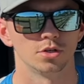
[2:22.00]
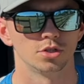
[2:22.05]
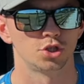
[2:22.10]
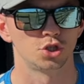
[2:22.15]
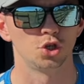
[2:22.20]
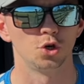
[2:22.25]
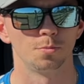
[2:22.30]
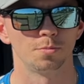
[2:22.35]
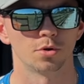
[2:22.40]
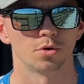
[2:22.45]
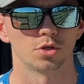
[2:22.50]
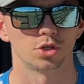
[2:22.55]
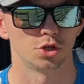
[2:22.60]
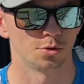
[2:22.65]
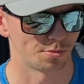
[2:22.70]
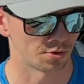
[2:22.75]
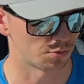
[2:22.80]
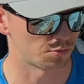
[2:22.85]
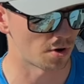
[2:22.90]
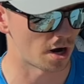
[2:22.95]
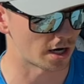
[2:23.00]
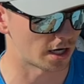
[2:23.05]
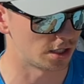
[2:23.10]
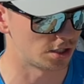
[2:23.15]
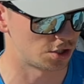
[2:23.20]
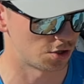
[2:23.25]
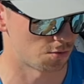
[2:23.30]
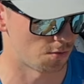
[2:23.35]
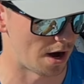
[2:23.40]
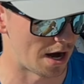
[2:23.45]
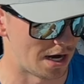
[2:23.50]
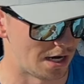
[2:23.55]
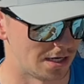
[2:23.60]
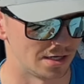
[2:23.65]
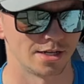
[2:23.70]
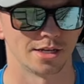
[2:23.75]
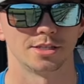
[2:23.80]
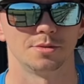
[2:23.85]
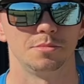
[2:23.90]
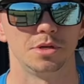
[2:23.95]
super, super rugged terrain.
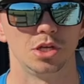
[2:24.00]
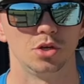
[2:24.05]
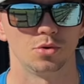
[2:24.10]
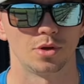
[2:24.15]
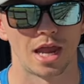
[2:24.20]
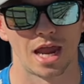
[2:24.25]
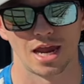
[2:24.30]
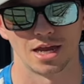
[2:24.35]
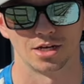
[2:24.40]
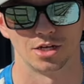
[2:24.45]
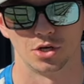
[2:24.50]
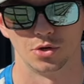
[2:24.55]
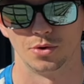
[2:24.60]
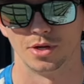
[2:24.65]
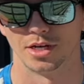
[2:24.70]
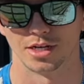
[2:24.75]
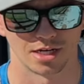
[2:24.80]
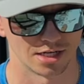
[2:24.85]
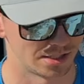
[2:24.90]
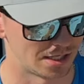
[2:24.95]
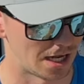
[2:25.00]
It doesn't mean you can't do it because